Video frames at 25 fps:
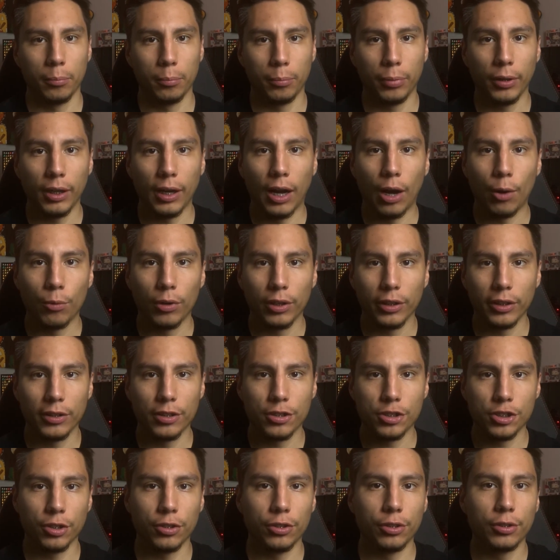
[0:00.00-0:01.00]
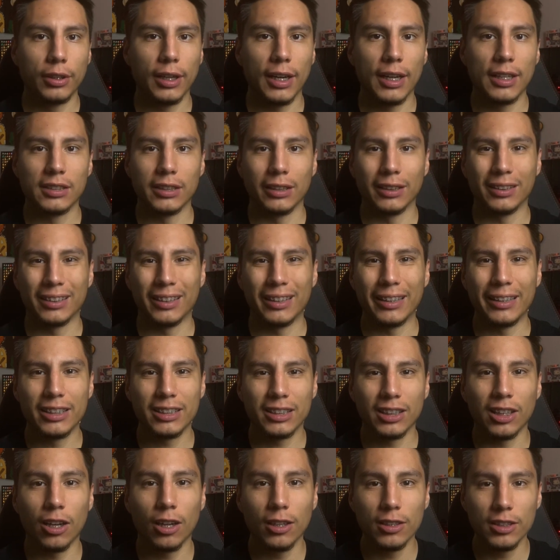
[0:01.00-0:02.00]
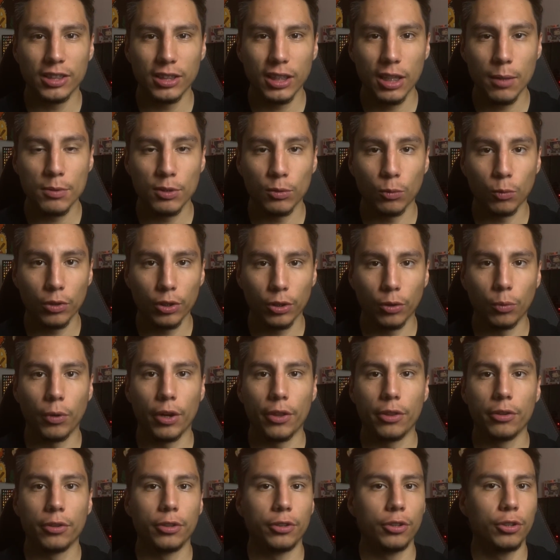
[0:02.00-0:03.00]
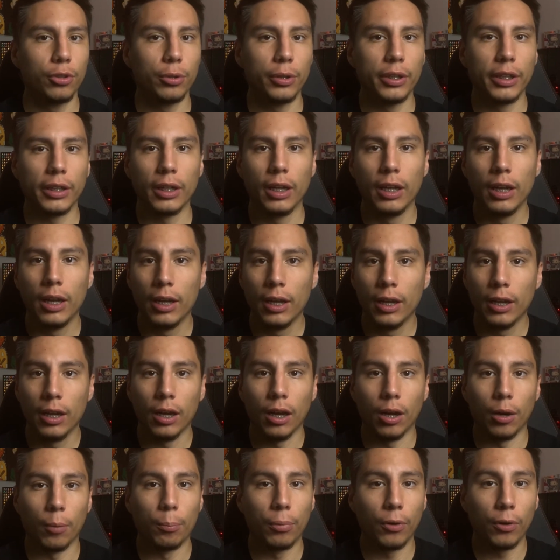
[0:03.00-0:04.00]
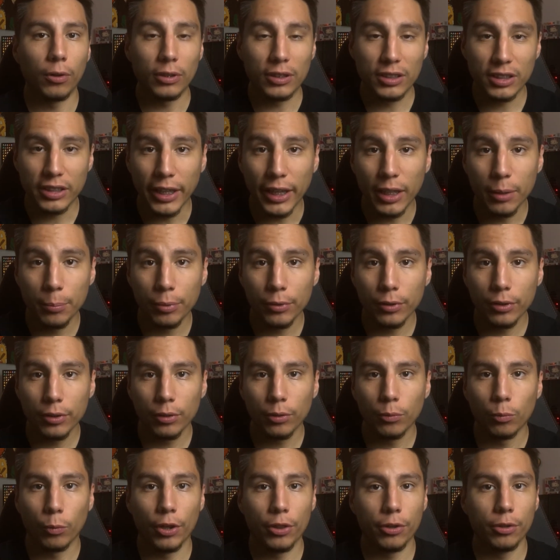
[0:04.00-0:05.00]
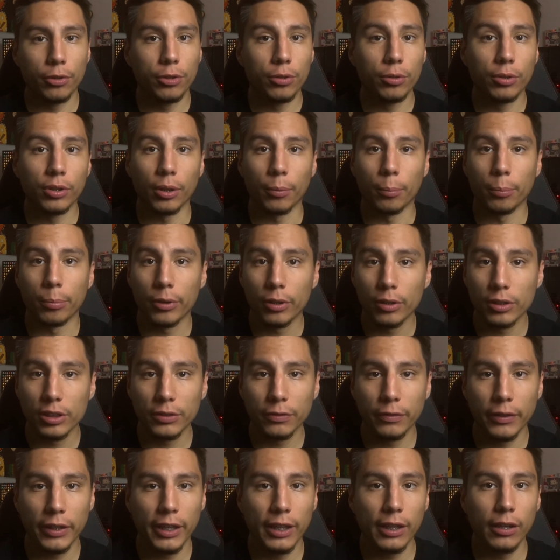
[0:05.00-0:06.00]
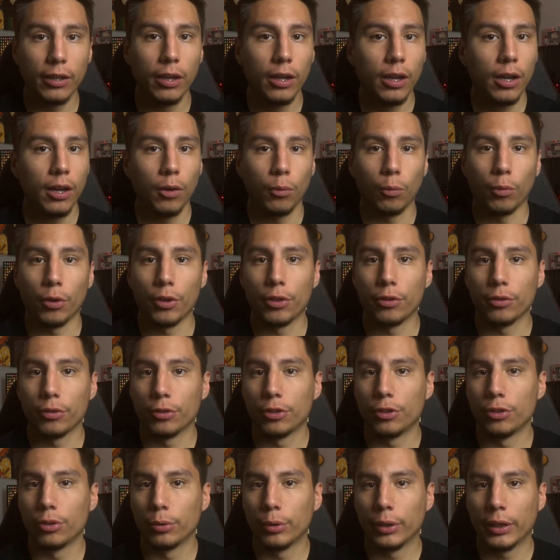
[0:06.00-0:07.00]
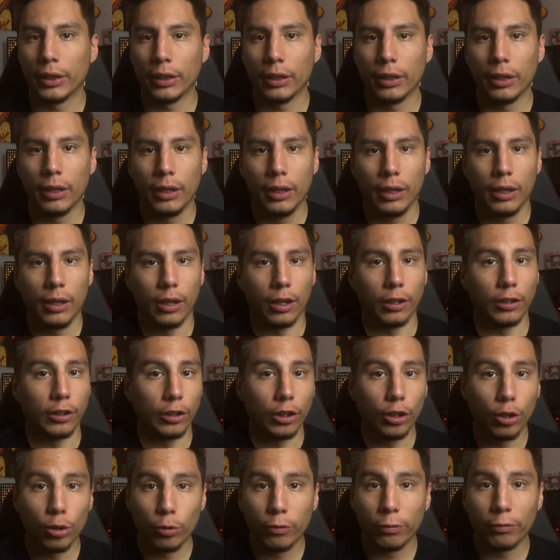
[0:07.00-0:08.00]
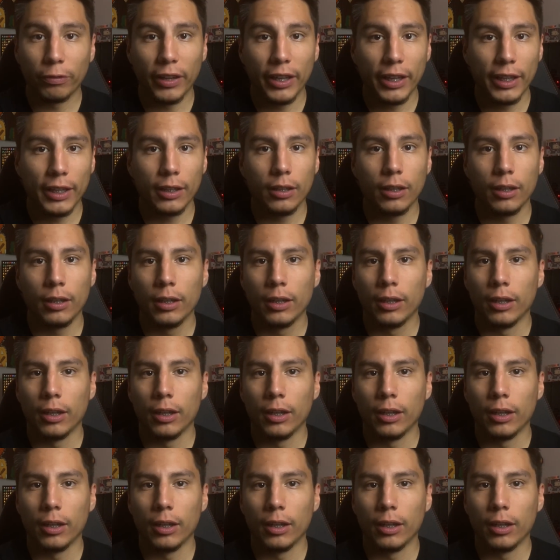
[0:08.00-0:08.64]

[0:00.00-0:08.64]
But I wanted to show you guys that these concepts work whether you're doing a bald taper, whether you're doing a burst fade, whether you're doing a low fade.